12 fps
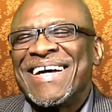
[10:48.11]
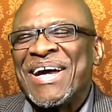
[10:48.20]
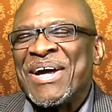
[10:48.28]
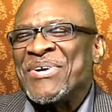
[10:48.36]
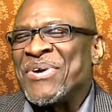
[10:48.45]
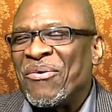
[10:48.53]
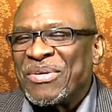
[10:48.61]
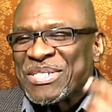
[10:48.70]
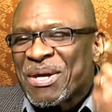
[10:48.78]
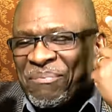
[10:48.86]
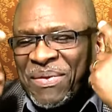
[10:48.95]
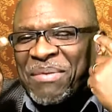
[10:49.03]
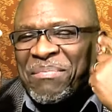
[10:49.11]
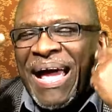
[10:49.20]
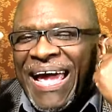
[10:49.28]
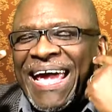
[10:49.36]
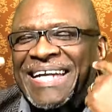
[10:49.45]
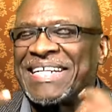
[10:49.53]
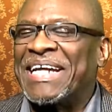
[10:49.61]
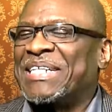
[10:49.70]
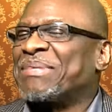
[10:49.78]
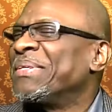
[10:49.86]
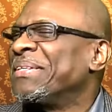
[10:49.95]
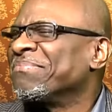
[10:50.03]
Now, something in my head tells
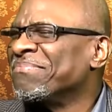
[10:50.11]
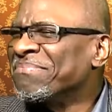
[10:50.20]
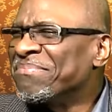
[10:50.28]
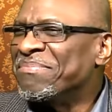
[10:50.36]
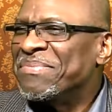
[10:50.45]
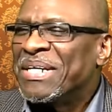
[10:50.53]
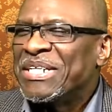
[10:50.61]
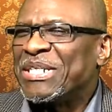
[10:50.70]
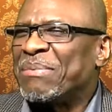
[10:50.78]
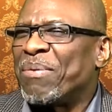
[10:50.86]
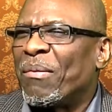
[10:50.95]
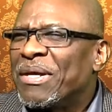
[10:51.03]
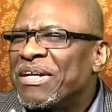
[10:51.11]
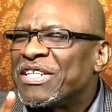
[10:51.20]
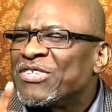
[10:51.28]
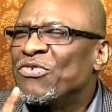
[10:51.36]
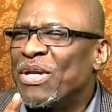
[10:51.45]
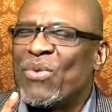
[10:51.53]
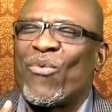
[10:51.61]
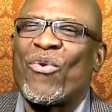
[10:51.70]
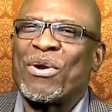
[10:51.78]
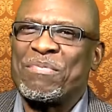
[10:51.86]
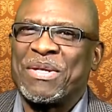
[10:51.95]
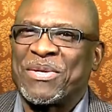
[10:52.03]
me, she probably doesn't really
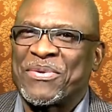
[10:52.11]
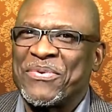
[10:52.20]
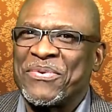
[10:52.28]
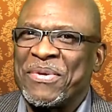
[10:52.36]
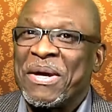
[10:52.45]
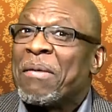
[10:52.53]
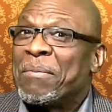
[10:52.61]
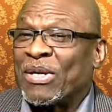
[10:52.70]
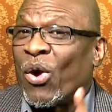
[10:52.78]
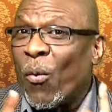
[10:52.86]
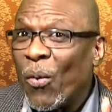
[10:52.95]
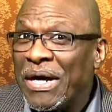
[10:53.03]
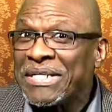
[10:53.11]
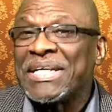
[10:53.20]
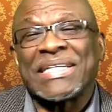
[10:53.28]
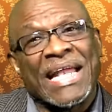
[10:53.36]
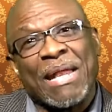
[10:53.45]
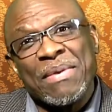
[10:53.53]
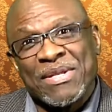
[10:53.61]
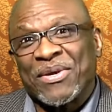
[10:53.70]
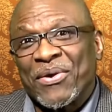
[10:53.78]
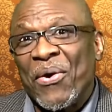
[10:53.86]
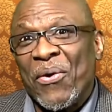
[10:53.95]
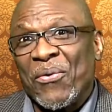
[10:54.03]
want me to go. But her words are telling me to
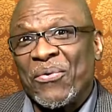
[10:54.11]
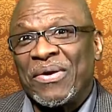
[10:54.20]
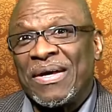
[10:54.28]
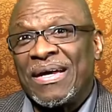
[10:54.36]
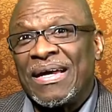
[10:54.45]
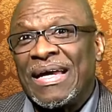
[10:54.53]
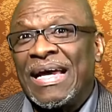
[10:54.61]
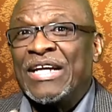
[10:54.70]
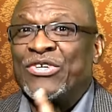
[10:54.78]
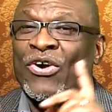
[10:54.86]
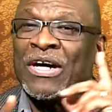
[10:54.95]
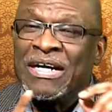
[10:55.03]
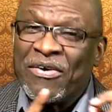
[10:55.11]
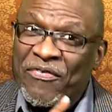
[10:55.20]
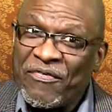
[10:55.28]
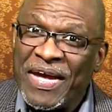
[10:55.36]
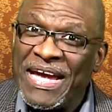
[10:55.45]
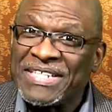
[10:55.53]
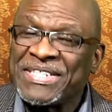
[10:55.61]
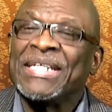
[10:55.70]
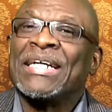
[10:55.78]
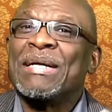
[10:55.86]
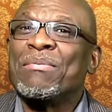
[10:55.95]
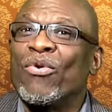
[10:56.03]
go. Her face and her
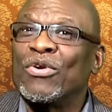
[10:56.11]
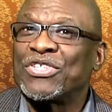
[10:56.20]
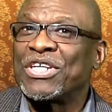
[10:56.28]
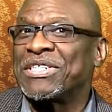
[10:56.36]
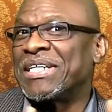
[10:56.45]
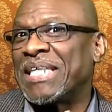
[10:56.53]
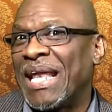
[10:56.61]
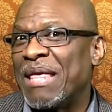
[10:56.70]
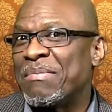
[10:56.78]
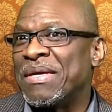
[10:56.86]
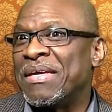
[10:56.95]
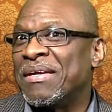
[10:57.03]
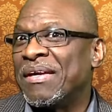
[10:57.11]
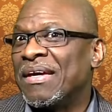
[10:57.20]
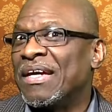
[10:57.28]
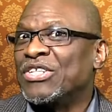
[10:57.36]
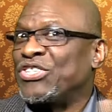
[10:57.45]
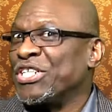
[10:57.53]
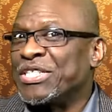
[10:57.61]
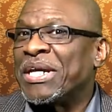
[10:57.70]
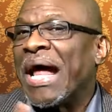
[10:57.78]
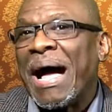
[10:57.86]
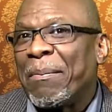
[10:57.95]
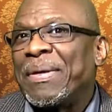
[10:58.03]
emotions are telling me she's not
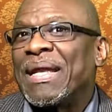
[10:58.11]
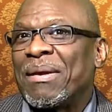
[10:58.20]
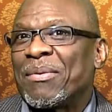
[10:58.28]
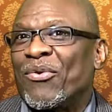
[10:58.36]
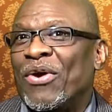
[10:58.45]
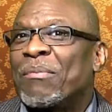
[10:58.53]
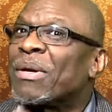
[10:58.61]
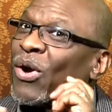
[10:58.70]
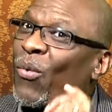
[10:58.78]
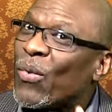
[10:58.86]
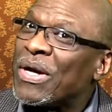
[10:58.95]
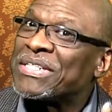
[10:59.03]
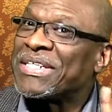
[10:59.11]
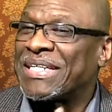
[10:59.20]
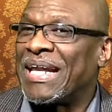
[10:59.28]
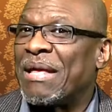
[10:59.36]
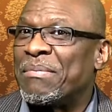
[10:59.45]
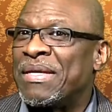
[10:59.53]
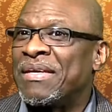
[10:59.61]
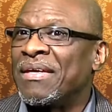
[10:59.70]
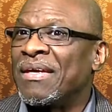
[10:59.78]
happy that I'm going, but her words are telling me,